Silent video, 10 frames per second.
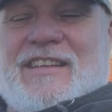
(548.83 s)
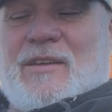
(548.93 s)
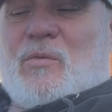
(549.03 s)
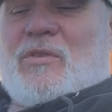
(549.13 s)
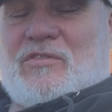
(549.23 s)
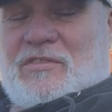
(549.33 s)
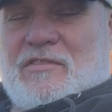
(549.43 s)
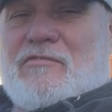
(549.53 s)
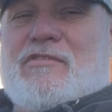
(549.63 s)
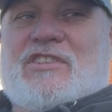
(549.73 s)
It was
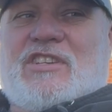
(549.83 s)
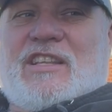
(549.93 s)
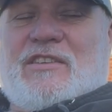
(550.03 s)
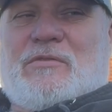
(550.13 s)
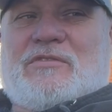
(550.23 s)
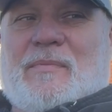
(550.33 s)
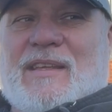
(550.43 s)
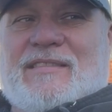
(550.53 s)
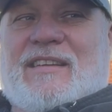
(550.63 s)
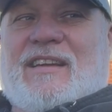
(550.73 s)
originally an
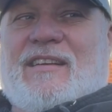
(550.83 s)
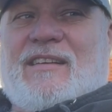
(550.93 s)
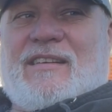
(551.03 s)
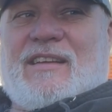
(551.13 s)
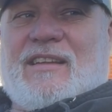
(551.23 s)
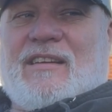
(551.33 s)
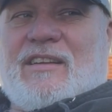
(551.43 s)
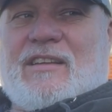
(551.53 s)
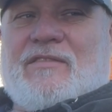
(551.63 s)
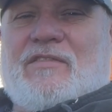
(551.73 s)
automatic car, and
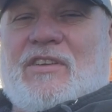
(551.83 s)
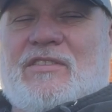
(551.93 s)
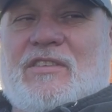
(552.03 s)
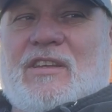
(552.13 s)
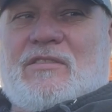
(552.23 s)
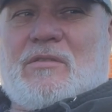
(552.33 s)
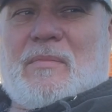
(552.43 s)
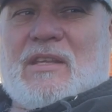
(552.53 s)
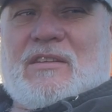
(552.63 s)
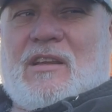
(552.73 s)
I converted it to a
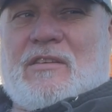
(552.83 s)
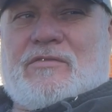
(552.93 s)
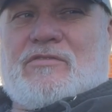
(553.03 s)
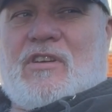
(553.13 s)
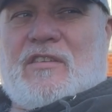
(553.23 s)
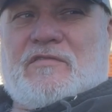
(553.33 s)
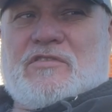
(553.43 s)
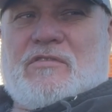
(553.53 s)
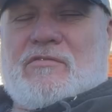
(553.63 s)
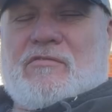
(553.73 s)
manual overdrive during the